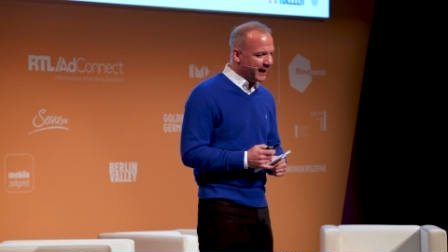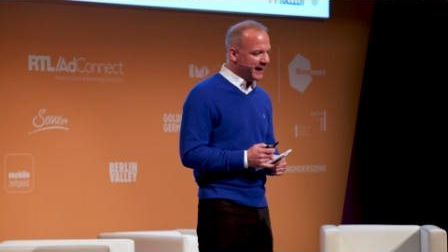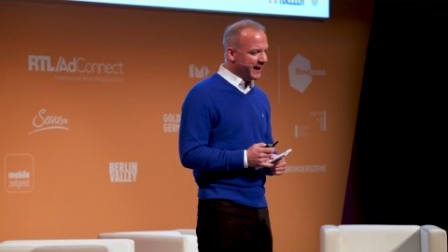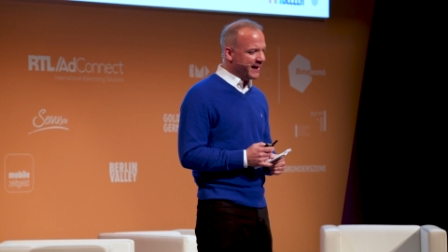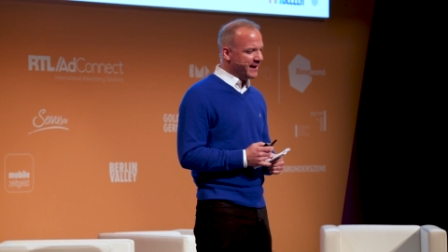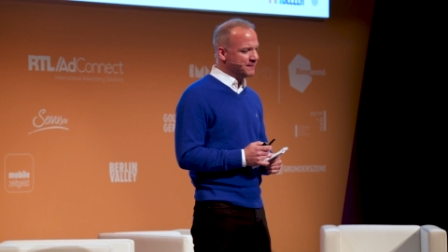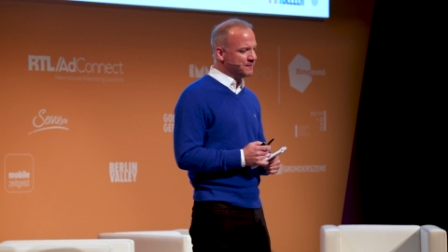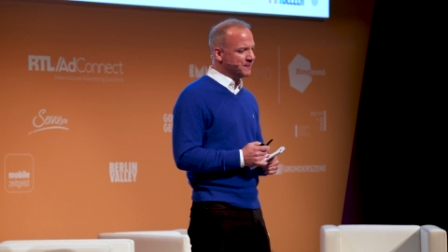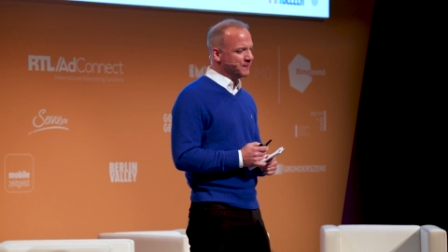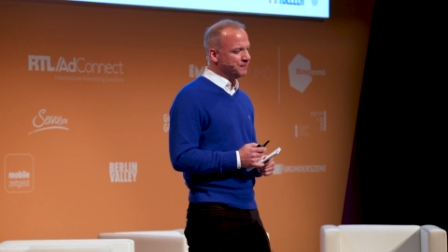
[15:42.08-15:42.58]

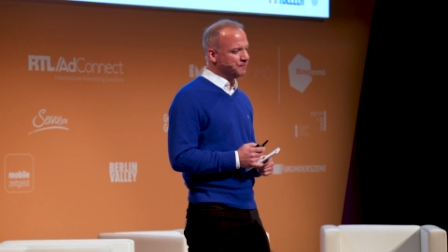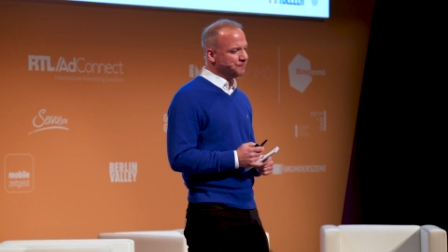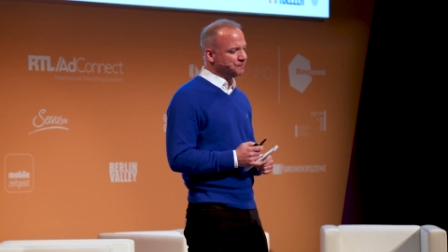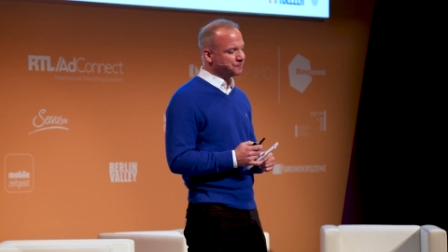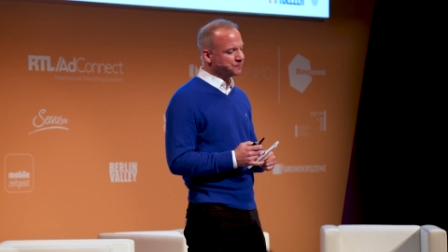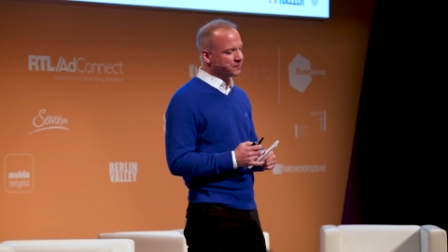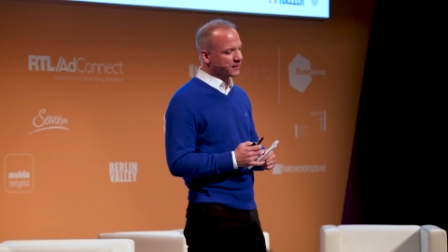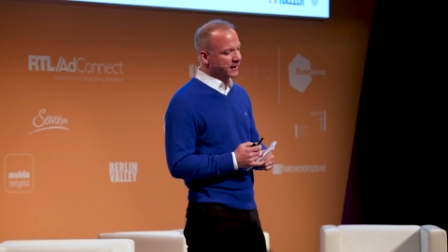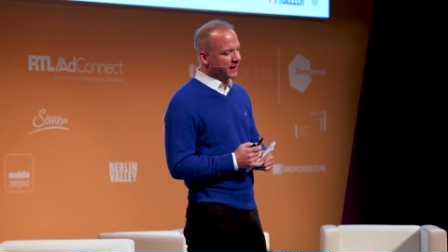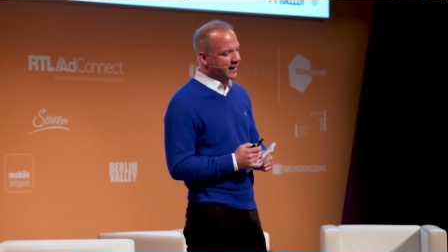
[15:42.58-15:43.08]
Um,
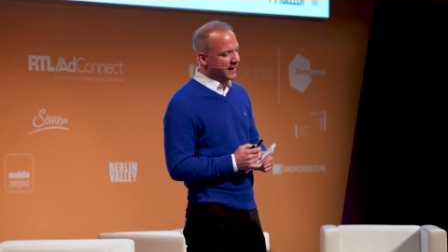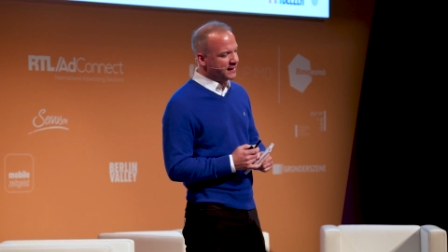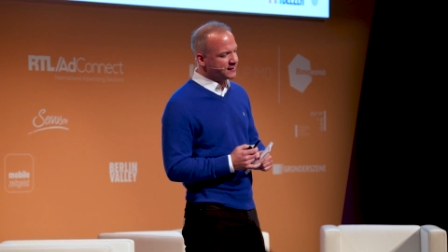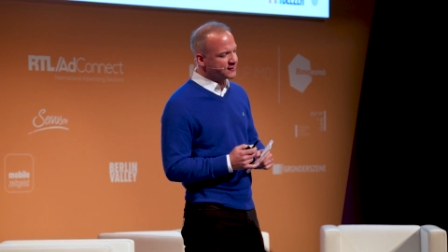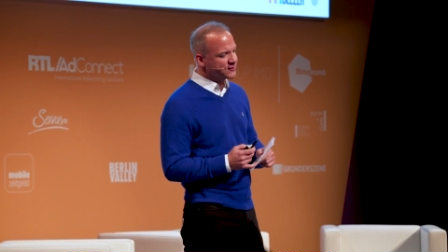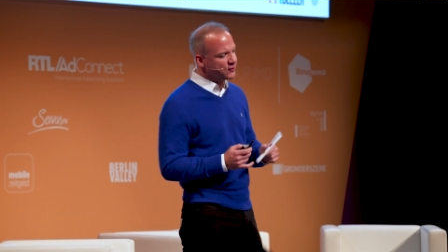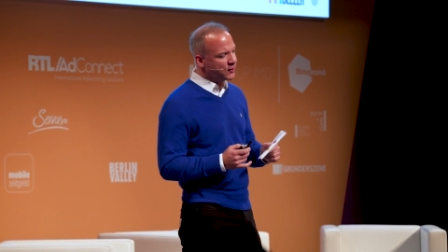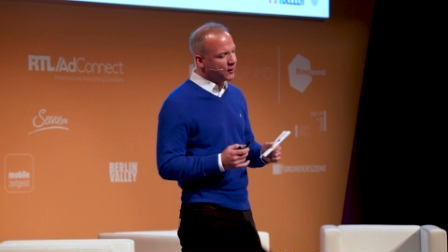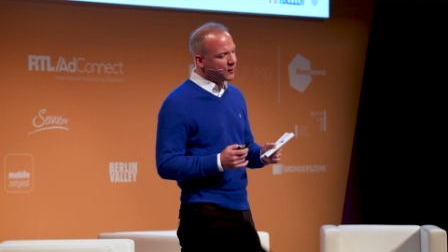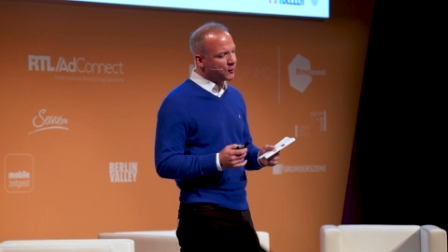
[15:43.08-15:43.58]
and
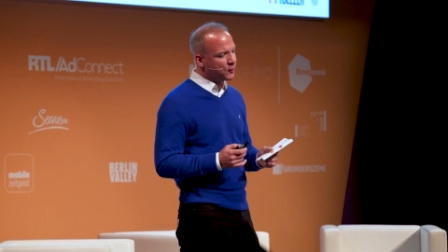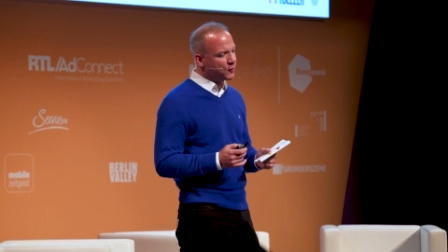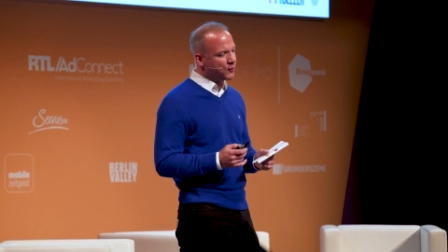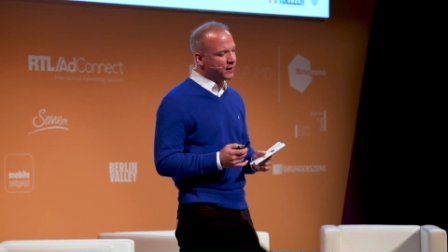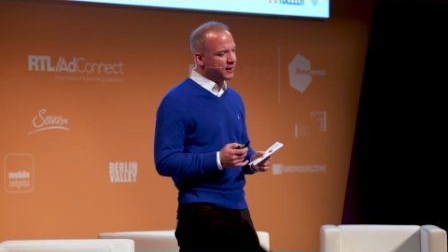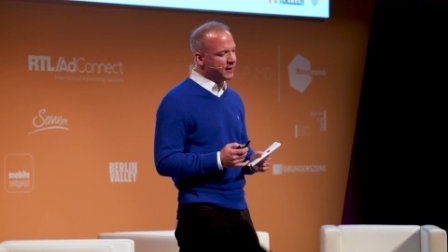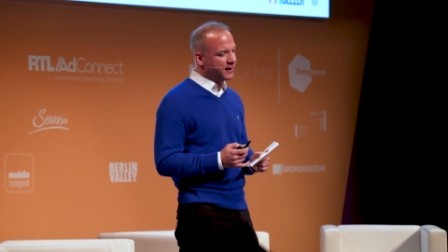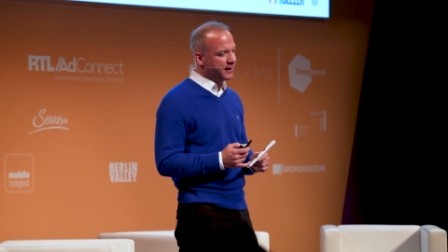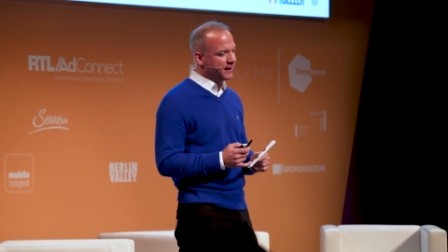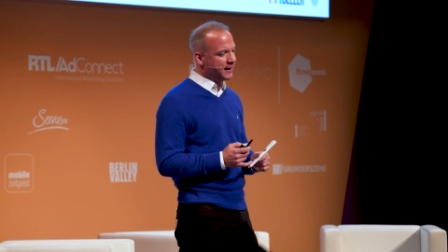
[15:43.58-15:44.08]
so